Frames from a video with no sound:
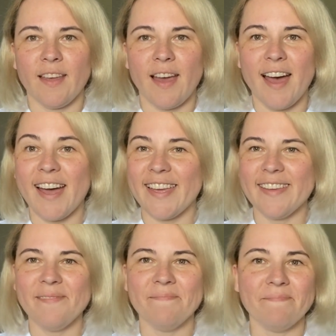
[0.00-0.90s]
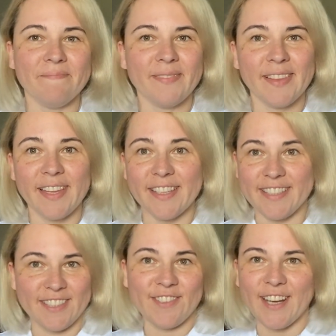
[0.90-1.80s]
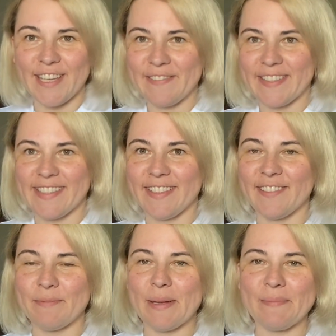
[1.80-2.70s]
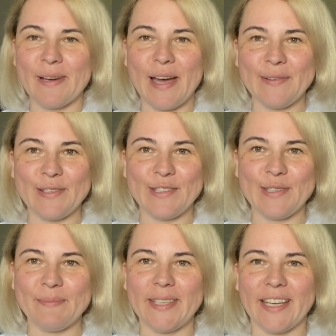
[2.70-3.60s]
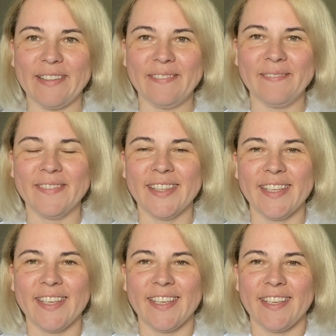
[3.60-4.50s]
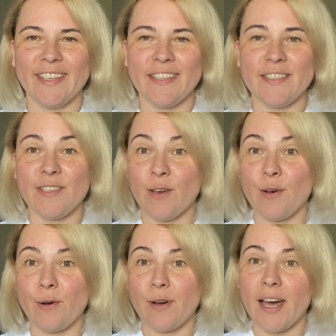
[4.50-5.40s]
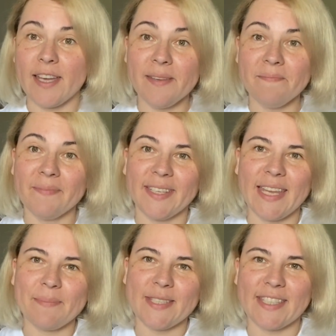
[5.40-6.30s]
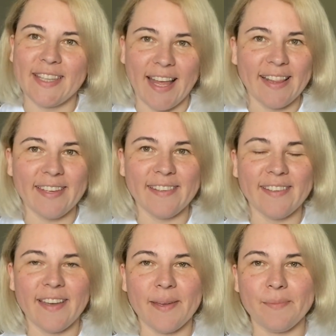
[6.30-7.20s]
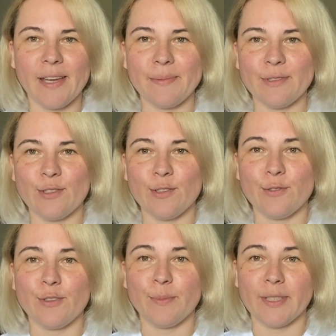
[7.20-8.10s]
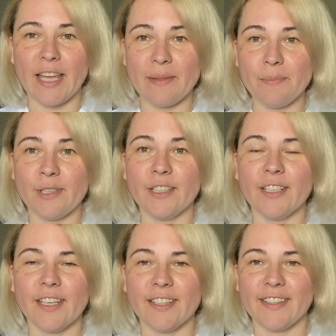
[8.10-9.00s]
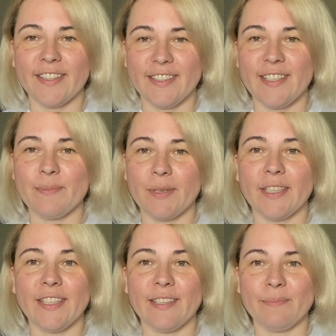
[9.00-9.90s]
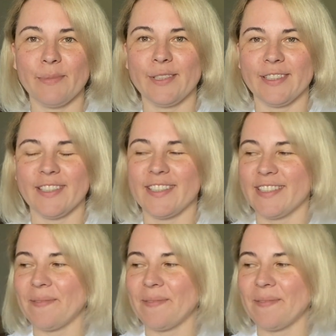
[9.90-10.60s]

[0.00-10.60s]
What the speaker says: Hi, let's try if I still remember how it should be done. So, hi, my name is Natalya. I'm coming to you from Denmark, and this is my knitting podcast.